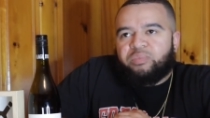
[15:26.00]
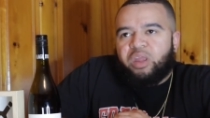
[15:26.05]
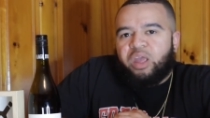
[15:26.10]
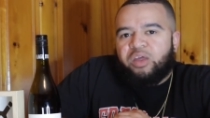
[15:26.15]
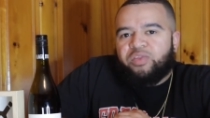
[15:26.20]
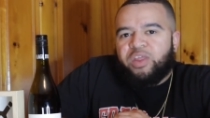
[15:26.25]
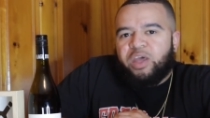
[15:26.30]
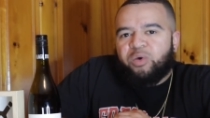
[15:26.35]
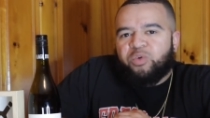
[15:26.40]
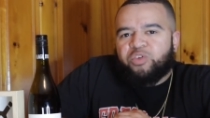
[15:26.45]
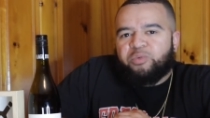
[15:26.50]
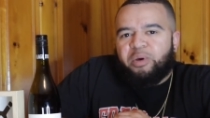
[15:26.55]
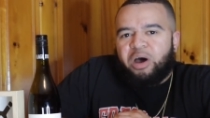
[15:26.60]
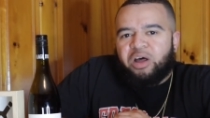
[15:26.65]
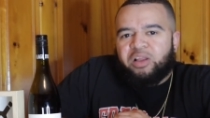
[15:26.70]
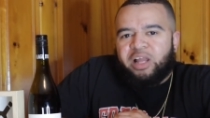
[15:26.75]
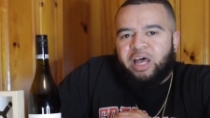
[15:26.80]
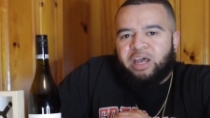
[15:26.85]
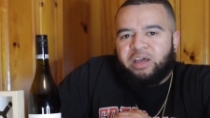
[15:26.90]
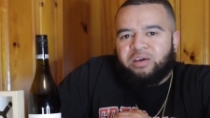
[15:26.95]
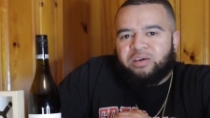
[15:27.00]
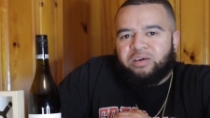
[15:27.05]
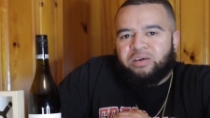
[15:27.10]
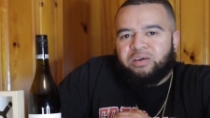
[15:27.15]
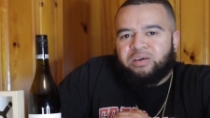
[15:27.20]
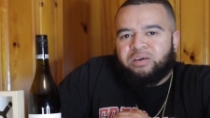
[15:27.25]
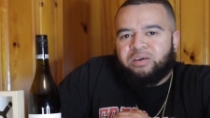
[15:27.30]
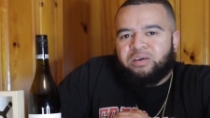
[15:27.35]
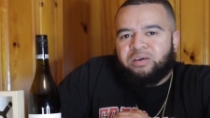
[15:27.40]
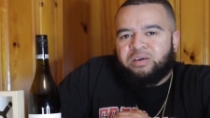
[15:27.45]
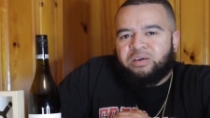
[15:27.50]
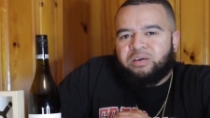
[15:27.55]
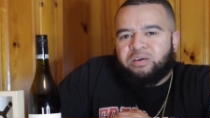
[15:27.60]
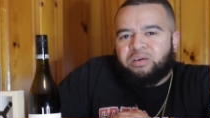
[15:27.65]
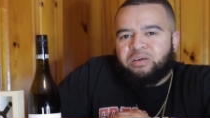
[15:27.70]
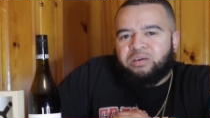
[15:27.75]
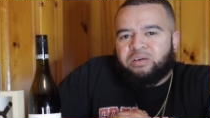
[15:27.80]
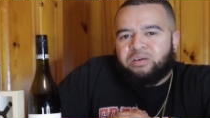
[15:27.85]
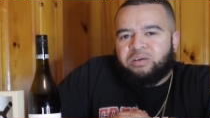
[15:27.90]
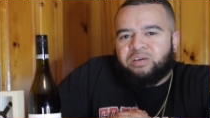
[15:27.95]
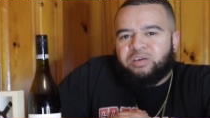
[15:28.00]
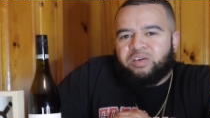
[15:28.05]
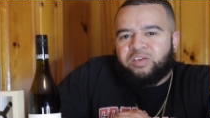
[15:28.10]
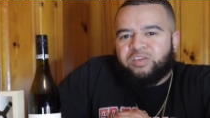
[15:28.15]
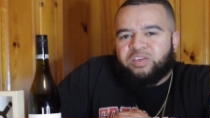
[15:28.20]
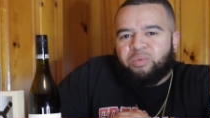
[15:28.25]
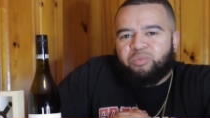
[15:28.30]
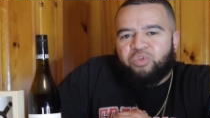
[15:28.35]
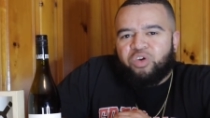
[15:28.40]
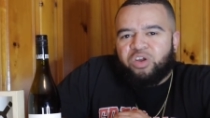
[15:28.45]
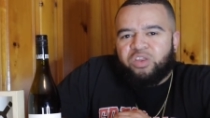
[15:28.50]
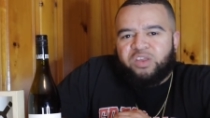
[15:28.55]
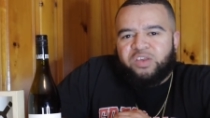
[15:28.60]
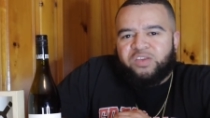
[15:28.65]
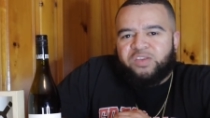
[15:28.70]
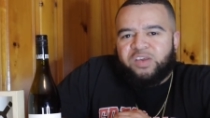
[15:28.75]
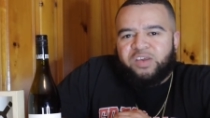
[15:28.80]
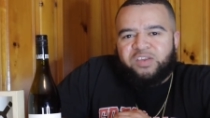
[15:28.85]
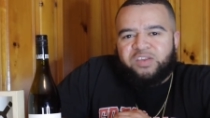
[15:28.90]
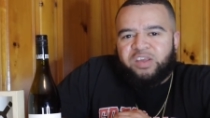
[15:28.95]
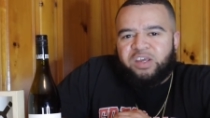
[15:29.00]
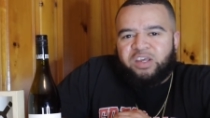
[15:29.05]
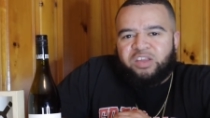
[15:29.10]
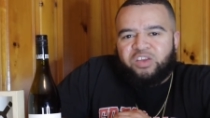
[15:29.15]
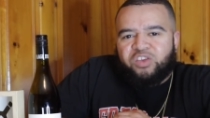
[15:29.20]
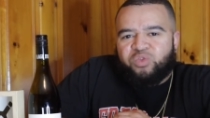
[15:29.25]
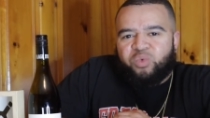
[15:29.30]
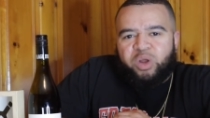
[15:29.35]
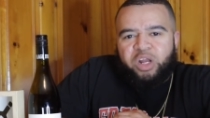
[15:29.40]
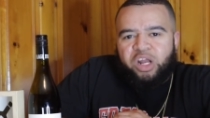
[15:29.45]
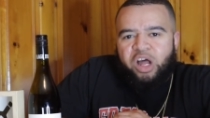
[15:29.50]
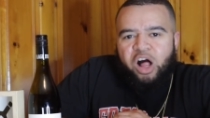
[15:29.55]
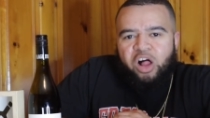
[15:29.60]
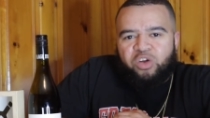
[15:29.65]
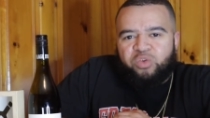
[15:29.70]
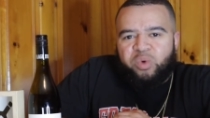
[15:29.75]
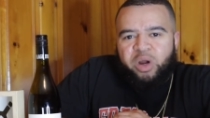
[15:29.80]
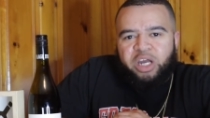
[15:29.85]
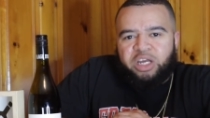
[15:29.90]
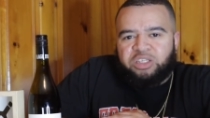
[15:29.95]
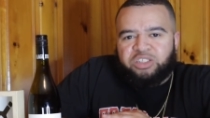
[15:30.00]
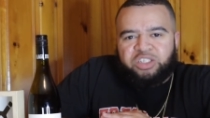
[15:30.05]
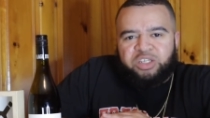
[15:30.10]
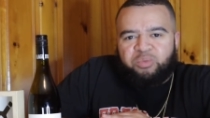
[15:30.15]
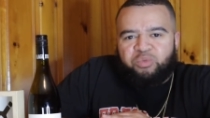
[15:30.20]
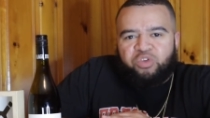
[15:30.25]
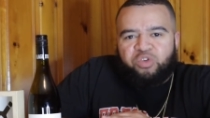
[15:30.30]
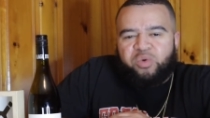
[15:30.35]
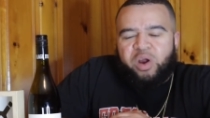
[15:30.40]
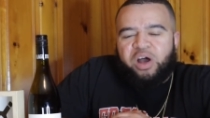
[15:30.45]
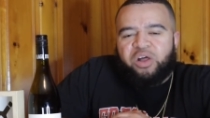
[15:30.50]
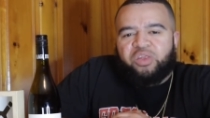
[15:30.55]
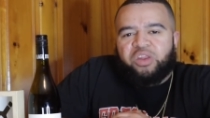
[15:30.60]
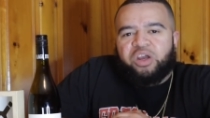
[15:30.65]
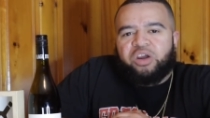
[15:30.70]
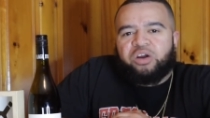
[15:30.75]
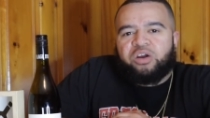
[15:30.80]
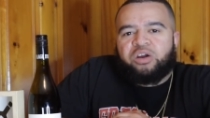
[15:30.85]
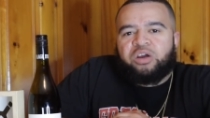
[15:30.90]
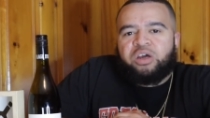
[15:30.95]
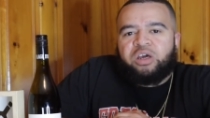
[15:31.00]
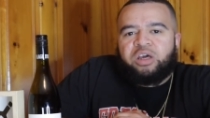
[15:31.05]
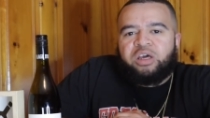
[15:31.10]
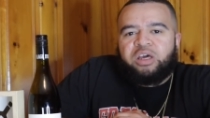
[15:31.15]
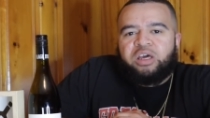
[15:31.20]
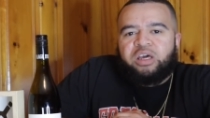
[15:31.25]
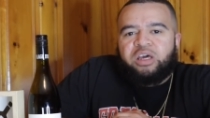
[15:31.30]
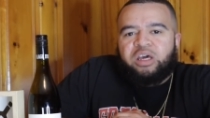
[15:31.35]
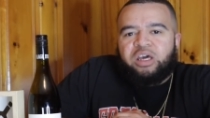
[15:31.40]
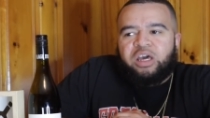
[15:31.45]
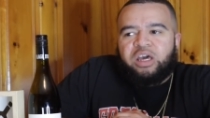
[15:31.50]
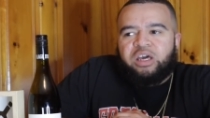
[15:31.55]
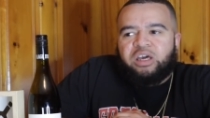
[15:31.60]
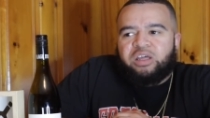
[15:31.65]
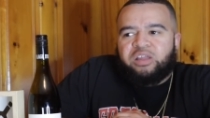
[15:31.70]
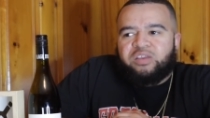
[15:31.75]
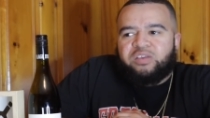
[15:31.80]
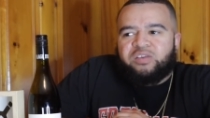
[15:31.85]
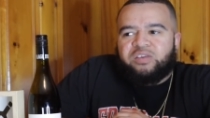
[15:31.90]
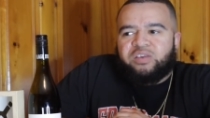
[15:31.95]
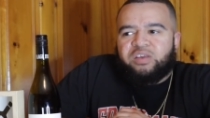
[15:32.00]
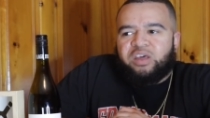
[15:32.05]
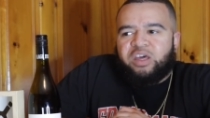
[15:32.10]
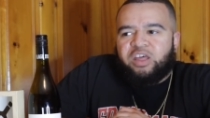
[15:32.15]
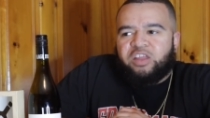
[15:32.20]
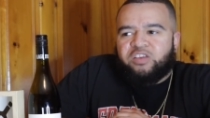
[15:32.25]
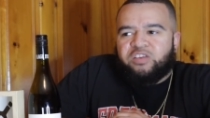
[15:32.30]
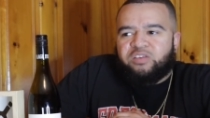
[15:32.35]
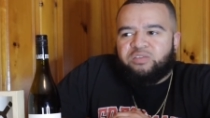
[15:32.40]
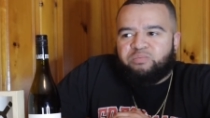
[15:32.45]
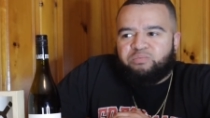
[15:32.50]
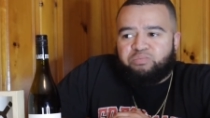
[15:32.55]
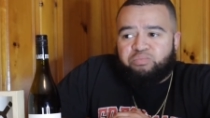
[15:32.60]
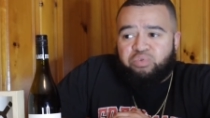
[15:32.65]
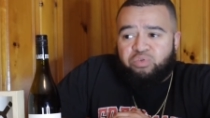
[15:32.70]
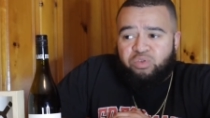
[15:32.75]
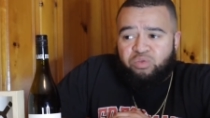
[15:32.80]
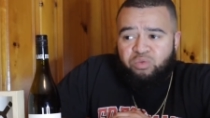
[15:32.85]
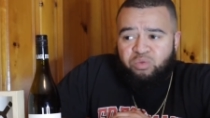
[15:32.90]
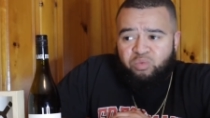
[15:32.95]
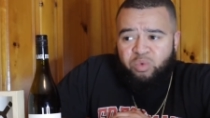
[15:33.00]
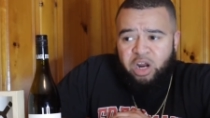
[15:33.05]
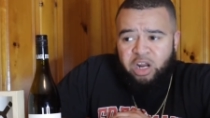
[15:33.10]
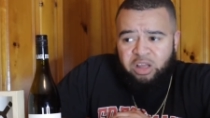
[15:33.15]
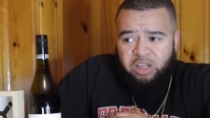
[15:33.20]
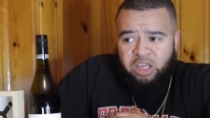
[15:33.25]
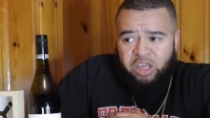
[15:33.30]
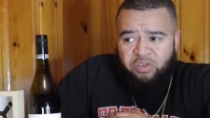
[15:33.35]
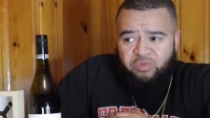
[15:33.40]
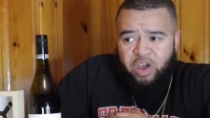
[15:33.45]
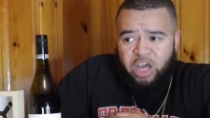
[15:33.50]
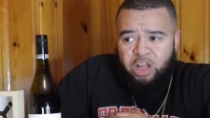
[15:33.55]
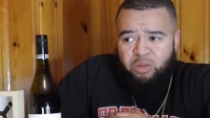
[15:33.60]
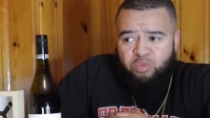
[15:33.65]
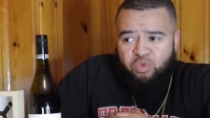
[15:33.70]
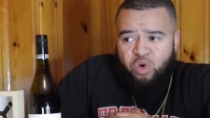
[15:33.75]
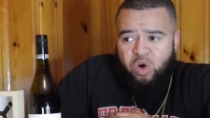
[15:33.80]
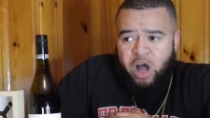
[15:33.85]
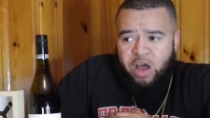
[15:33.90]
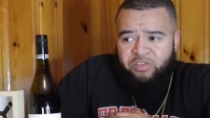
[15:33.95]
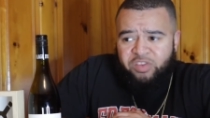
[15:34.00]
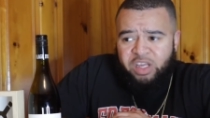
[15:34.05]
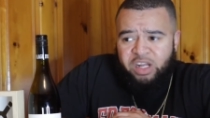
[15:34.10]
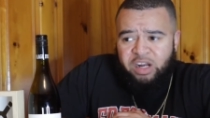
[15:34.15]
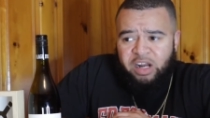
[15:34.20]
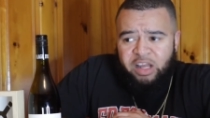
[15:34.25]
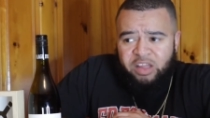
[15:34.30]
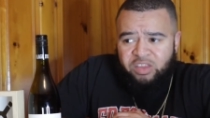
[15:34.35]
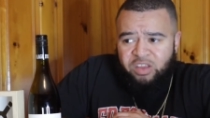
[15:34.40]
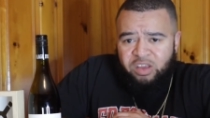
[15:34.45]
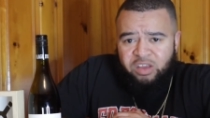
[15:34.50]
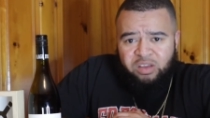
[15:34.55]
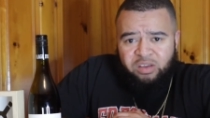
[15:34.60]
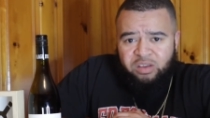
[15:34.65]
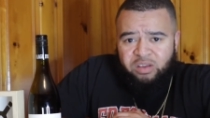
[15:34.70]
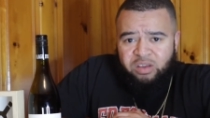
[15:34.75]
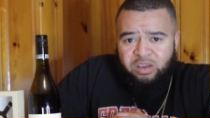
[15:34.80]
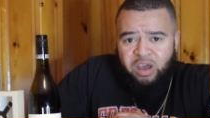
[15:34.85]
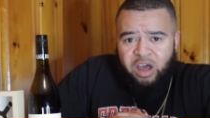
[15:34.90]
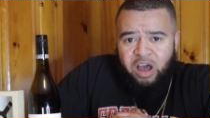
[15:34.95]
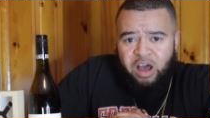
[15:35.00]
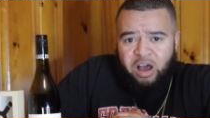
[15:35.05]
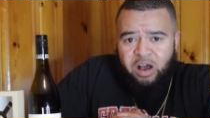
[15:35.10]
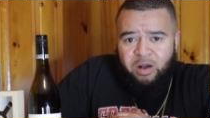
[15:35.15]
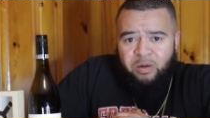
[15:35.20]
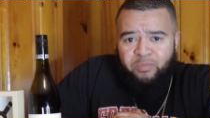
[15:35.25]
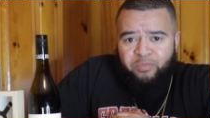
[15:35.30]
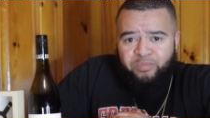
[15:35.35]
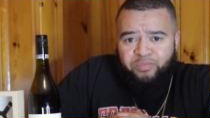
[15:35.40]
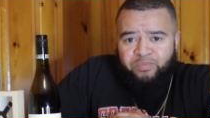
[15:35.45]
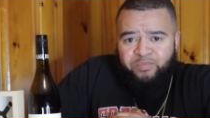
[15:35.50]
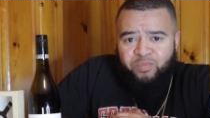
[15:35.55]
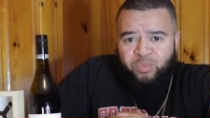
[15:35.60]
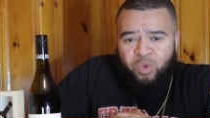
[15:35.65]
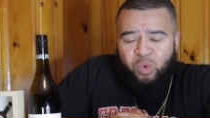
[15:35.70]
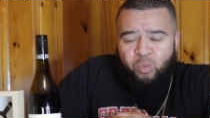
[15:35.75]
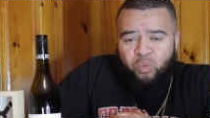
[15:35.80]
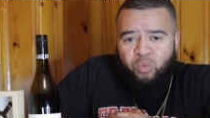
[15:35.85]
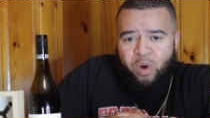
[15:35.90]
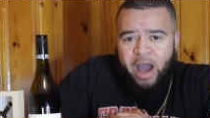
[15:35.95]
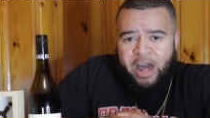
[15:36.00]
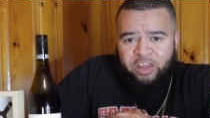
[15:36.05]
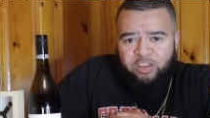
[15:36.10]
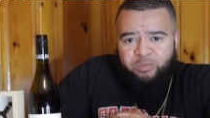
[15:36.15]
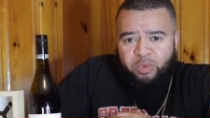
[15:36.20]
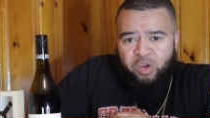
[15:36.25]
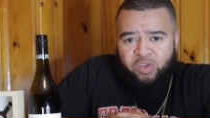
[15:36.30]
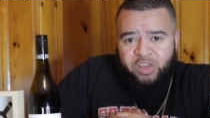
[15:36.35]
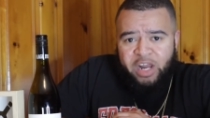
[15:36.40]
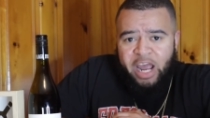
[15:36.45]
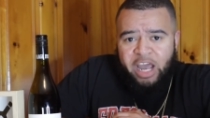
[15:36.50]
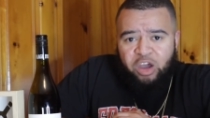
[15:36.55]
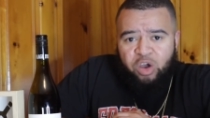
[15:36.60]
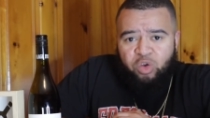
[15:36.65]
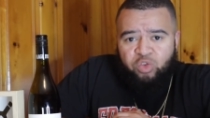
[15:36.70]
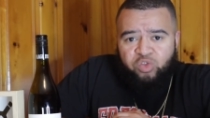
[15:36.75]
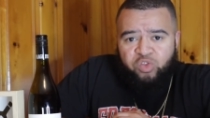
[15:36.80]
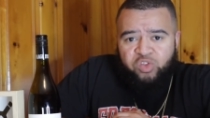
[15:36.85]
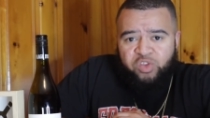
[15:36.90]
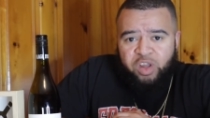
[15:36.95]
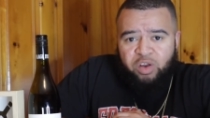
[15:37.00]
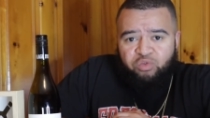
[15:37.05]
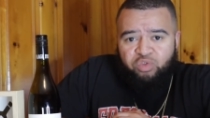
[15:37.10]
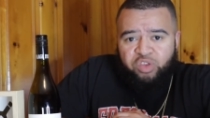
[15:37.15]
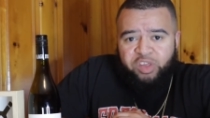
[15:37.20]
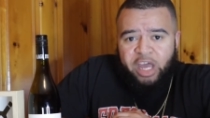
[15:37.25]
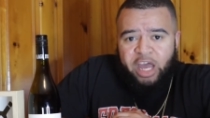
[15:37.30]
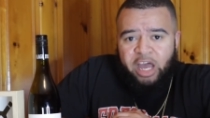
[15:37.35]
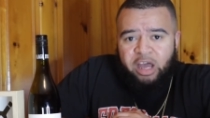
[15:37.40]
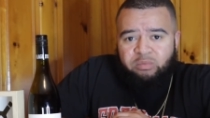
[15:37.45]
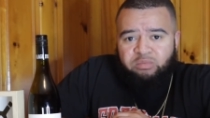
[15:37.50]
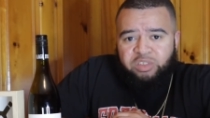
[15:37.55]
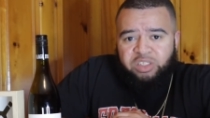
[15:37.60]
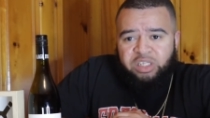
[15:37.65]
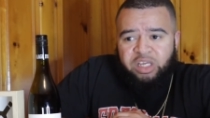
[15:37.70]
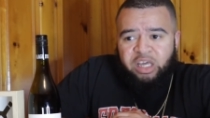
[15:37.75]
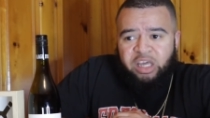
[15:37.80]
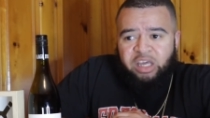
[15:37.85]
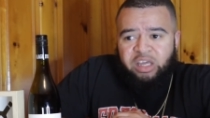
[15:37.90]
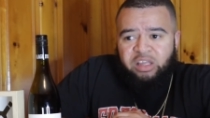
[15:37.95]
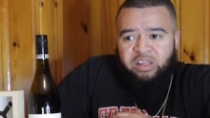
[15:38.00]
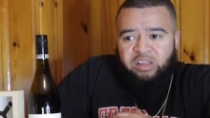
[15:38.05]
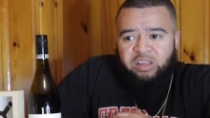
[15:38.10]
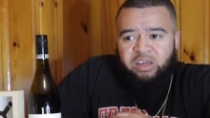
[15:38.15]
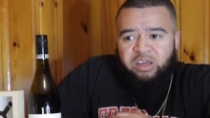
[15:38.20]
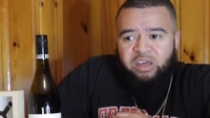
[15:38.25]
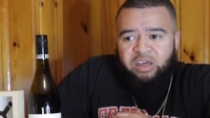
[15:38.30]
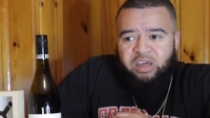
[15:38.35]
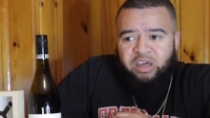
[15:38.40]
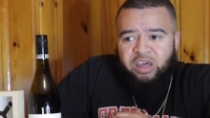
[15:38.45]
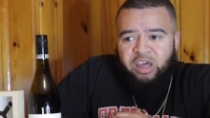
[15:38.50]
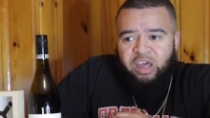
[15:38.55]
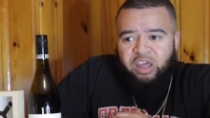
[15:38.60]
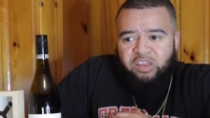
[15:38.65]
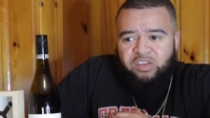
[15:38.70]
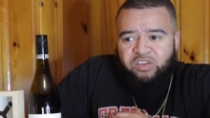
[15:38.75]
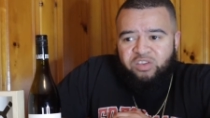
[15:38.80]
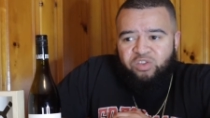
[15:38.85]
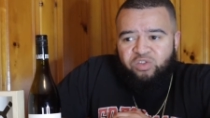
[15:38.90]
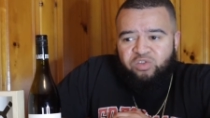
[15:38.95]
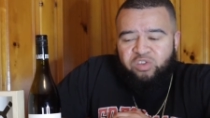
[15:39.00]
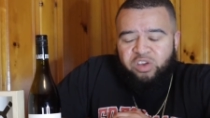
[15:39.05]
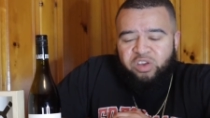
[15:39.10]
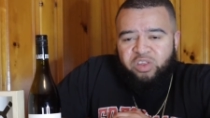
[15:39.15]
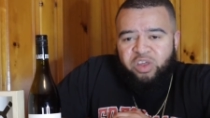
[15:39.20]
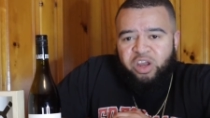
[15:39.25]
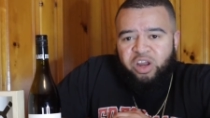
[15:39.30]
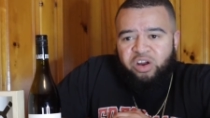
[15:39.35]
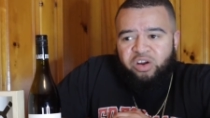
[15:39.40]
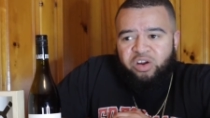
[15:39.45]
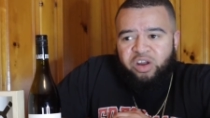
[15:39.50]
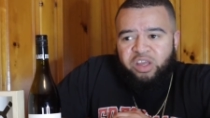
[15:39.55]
I think it was about like somewhere in the $16 to $20 range, somewhere around there. And it's readily available. I've seen it at the wine and spirits that I go to several times, and it's usually there.